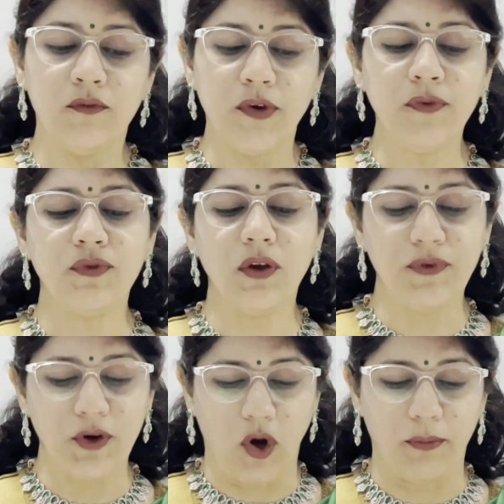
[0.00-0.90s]
Fifth, the
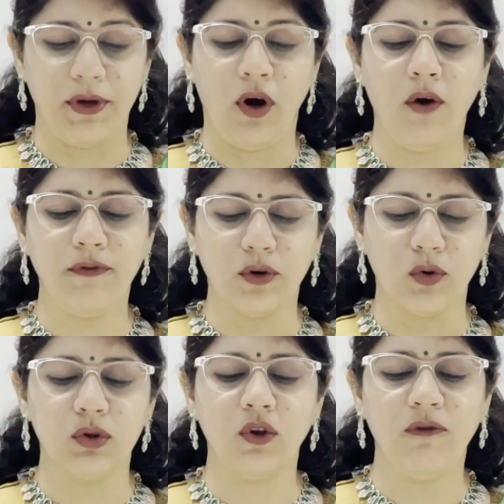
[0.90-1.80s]
phenomena of
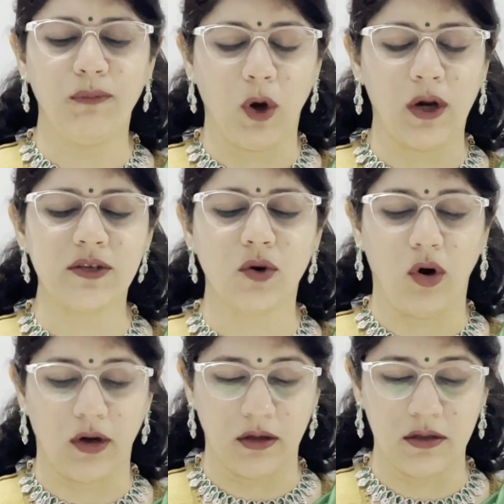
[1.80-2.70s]
growth of plant
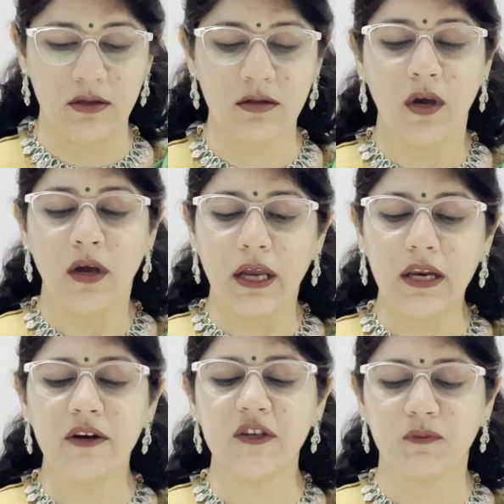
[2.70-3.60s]
organs
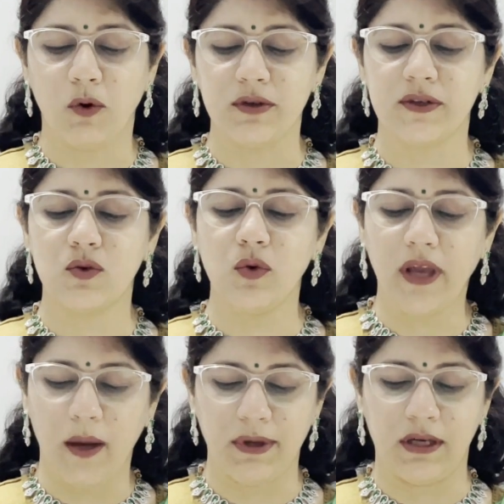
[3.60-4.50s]
in response to
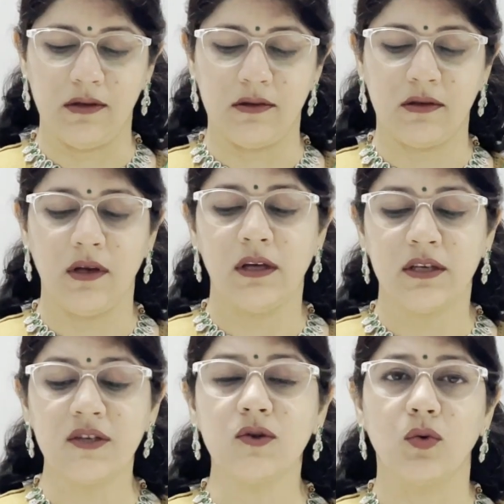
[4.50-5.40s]
chemicals.
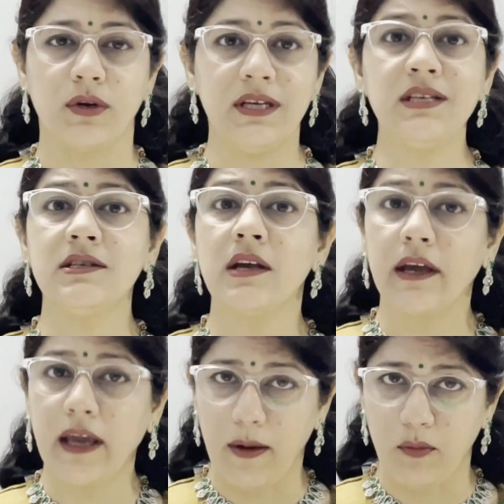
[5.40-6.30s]
It is known as
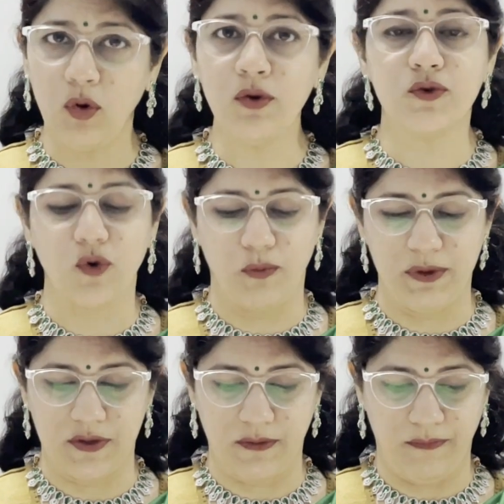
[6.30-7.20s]

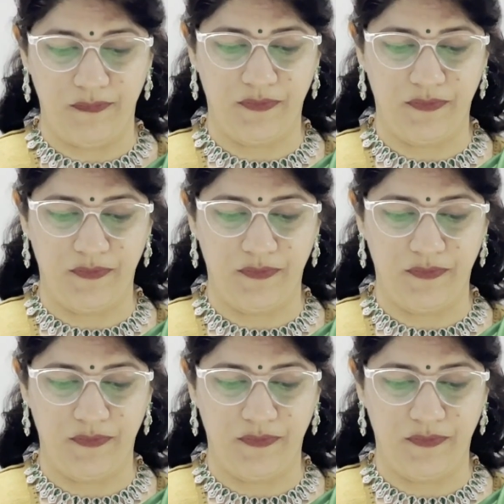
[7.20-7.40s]
chemotropism.